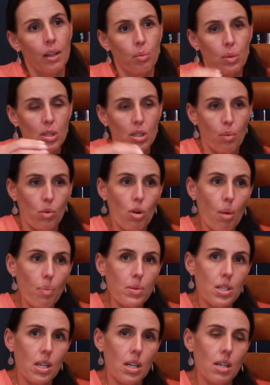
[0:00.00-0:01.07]
put some
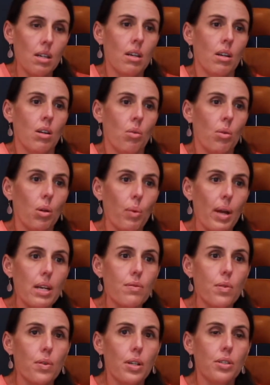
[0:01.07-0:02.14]
drops in, we'll wait
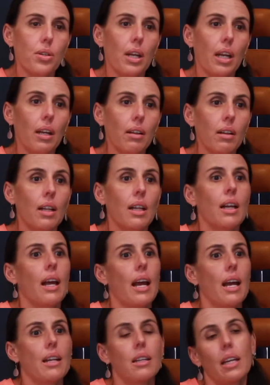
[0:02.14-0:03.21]
for it to heal,
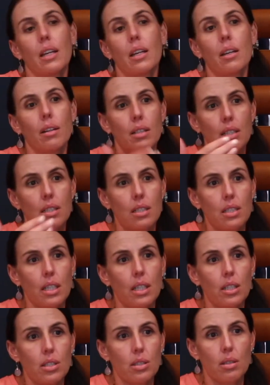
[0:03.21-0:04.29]
and then
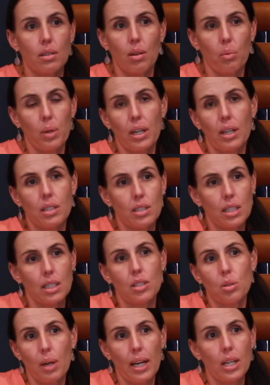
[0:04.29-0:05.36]
6
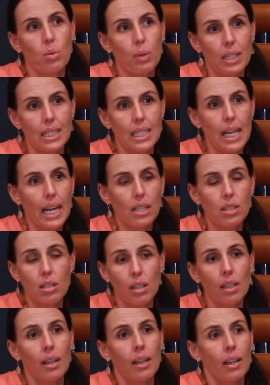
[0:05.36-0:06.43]
to 8 weeks
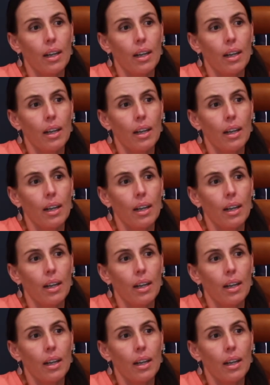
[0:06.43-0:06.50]
later,